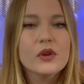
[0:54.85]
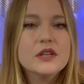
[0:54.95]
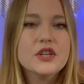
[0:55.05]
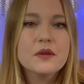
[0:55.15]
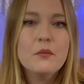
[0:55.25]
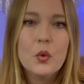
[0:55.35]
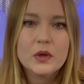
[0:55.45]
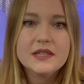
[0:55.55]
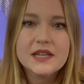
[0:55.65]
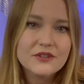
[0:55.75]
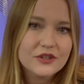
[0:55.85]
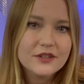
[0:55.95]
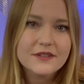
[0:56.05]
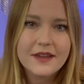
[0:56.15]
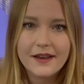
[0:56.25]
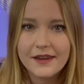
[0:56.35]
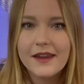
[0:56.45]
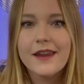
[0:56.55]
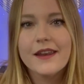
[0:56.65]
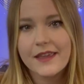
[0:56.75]
reaching more teachers that
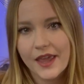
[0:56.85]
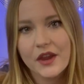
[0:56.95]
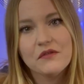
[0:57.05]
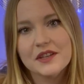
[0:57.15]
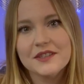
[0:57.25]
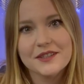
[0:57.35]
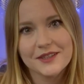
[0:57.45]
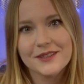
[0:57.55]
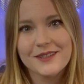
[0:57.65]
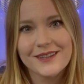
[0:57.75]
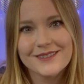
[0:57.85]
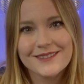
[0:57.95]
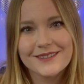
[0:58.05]
need Canvas assistance.